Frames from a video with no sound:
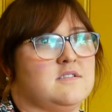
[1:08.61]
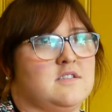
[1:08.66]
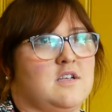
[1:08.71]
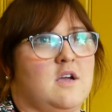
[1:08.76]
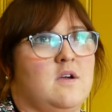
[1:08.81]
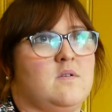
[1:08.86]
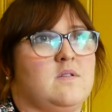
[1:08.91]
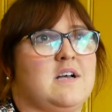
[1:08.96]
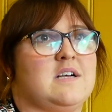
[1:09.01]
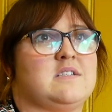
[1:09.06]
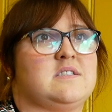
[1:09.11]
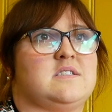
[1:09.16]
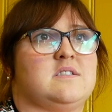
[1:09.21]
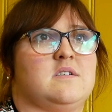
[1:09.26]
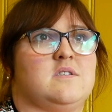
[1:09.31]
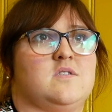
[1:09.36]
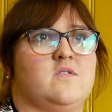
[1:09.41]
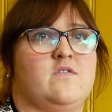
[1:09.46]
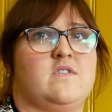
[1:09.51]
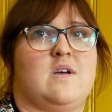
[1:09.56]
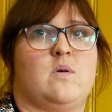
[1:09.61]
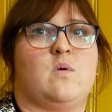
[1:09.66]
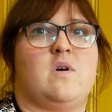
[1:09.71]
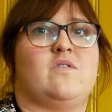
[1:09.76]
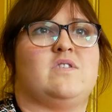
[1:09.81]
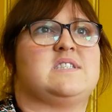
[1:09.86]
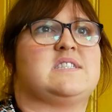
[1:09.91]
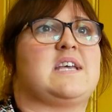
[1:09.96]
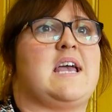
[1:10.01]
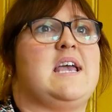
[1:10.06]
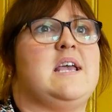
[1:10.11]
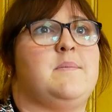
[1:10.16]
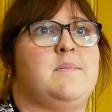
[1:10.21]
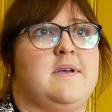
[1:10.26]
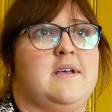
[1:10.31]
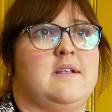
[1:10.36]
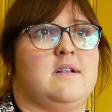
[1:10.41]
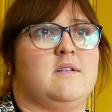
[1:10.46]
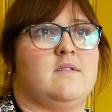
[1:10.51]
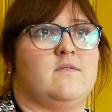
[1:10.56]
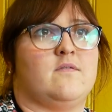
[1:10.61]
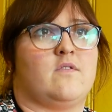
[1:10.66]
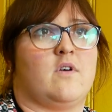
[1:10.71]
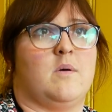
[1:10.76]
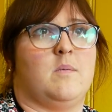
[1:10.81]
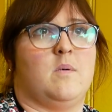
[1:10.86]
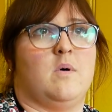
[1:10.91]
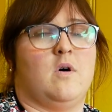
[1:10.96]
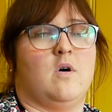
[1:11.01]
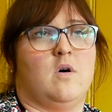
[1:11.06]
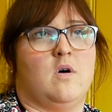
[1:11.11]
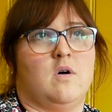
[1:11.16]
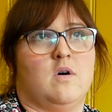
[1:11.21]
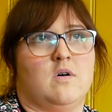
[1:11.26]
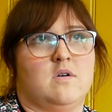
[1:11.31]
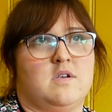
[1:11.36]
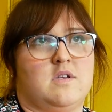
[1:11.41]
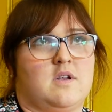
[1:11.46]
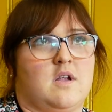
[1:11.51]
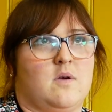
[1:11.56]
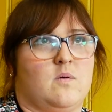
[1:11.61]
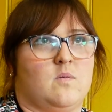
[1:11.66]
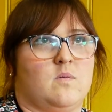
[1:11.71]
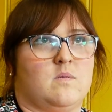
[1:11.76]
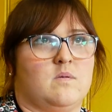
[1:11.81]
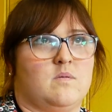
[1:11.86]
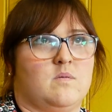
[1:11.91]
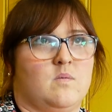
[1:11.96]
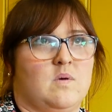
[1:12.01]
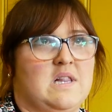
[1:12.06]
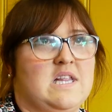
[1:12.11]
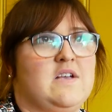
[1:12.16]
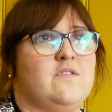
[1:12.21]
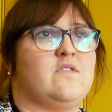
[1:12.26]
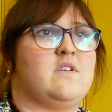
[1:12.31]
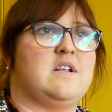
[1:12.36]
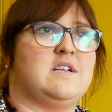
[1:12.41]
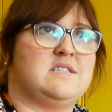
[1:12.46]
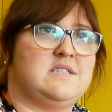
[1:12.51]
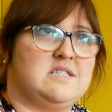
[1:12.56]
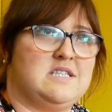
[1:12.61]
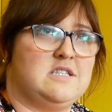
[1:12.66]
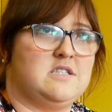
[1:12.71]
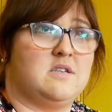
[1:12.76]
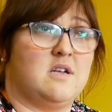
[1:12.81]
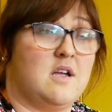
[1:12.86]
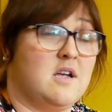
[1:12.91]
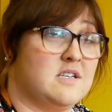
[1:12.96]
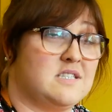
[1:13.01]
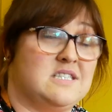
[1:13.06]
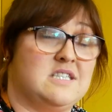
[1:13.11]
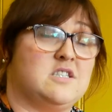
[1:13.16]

So that's something that we're escaping from, or, you know, we're leaving a